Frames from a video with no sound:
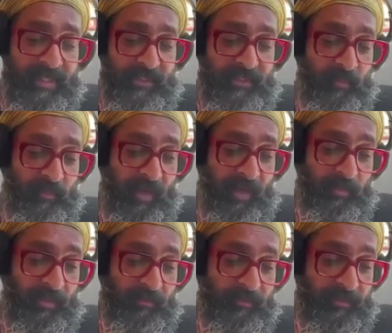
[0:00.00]
mean, it's actually a
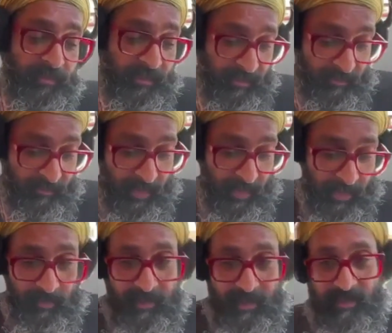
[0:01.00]
problem for the
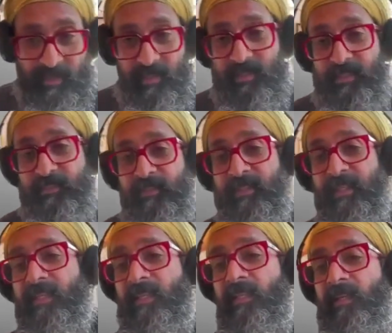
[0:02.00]
model builders, for the
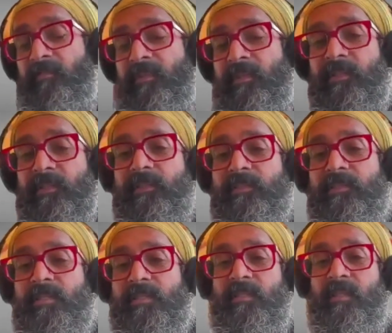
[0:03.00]
LLM builders.
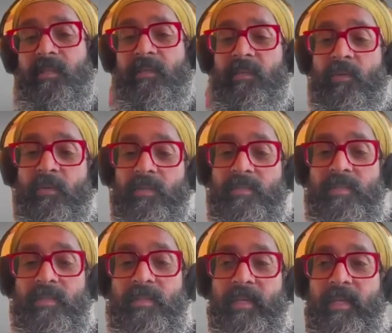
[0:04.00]
It's like,
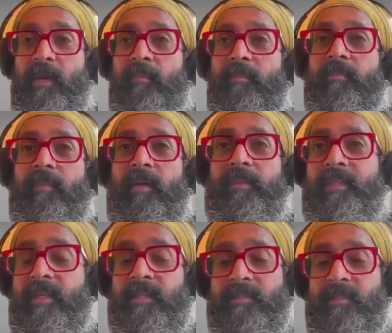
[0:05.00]
it's become a
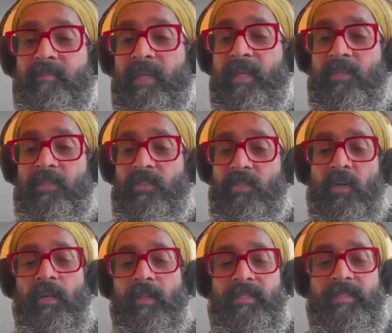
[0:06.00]
thing to make
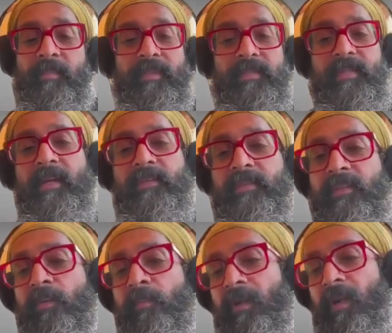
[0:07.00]
sure that something's actually
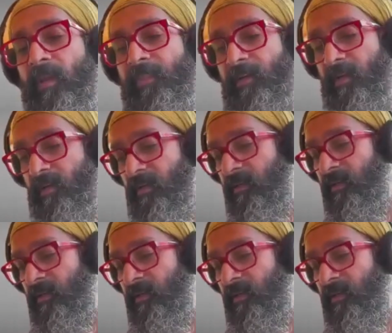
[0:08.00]
human authored.